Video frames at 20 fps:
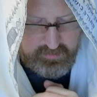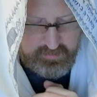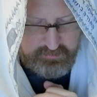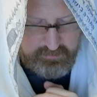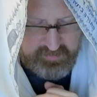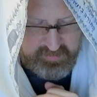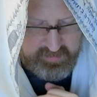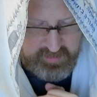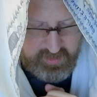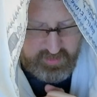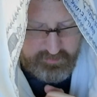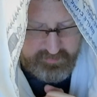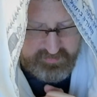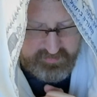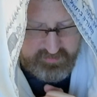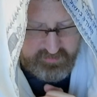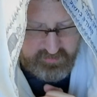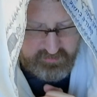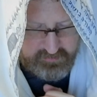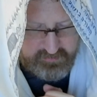by
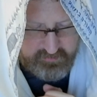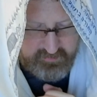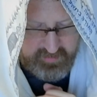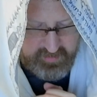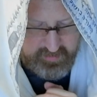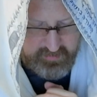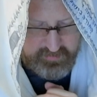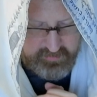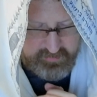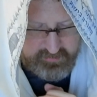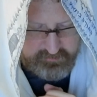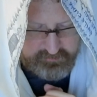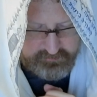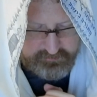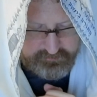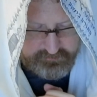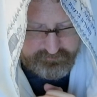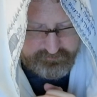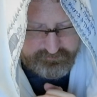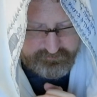helping those around them,
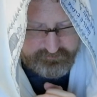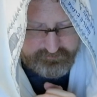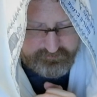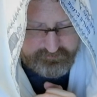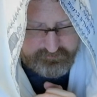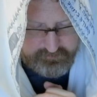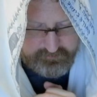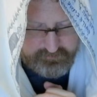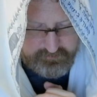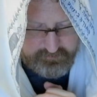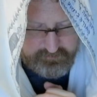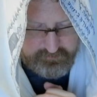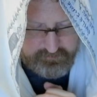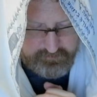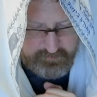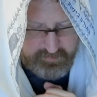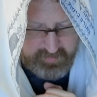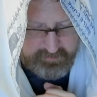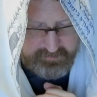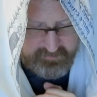
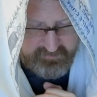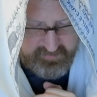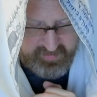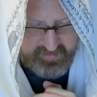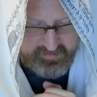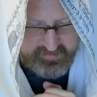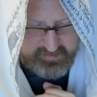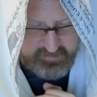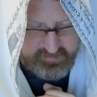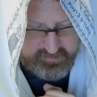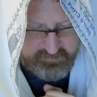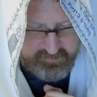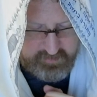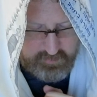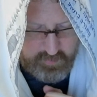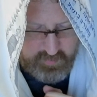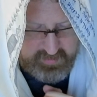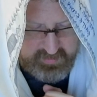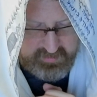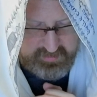by providing a
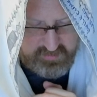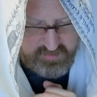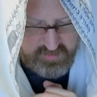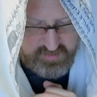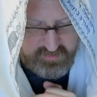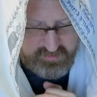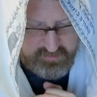living wage,